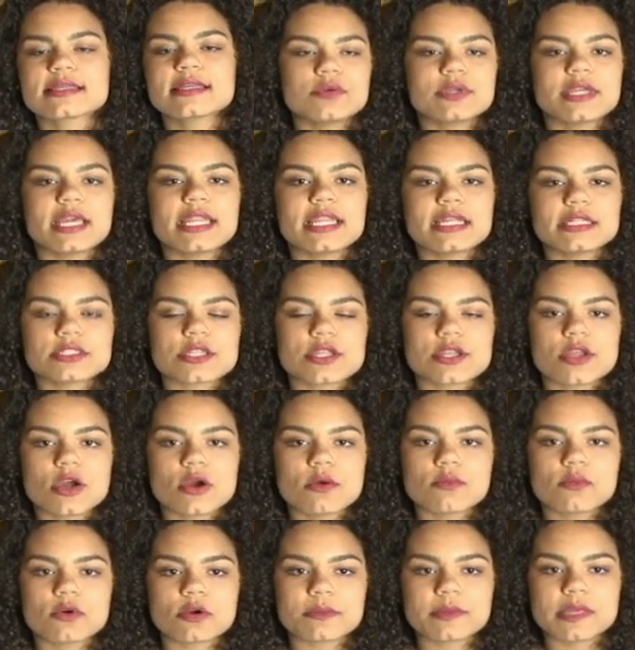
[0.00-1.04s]
You know, getting to
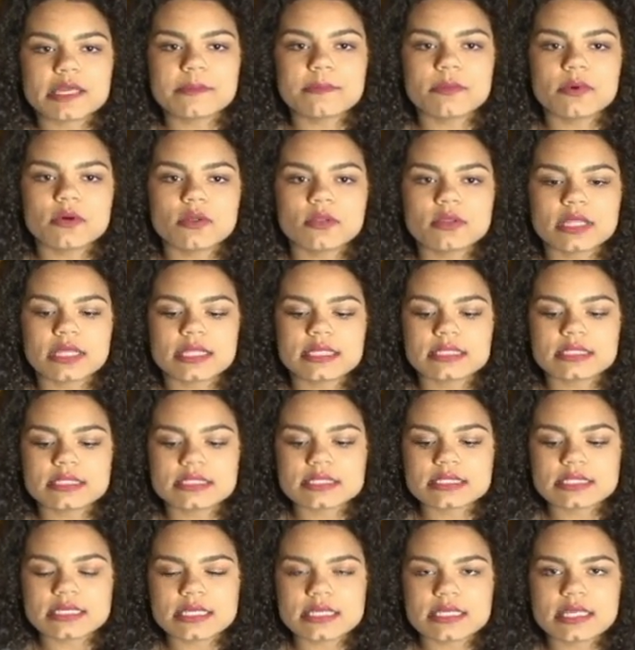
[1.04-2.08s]
know more people and
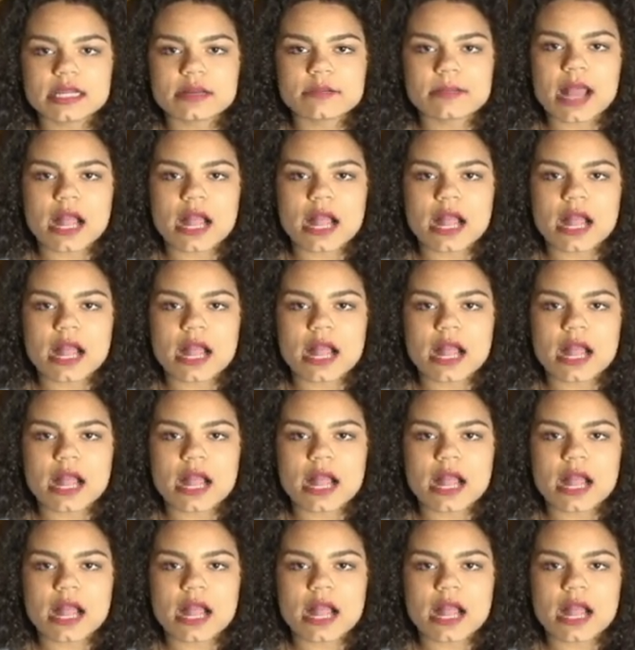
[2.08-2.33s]
see their